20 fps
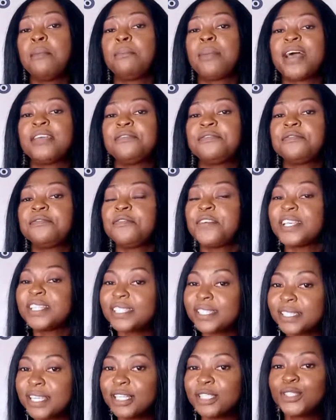by
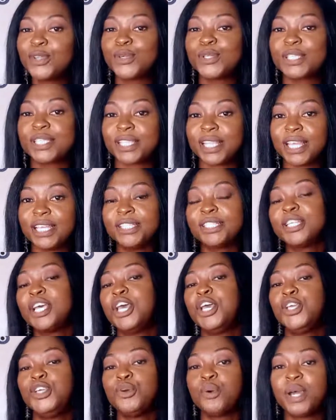facing those things
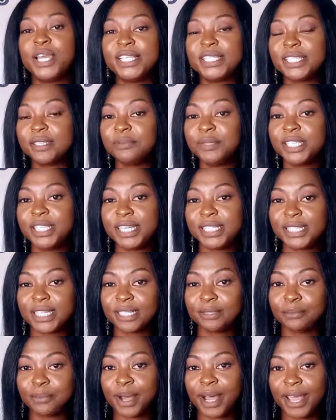you are
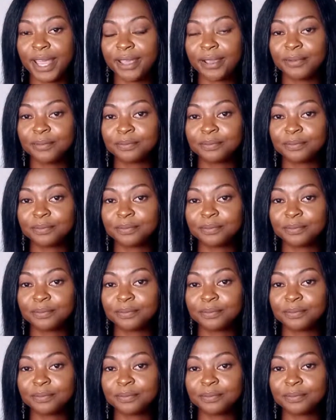intimidated by.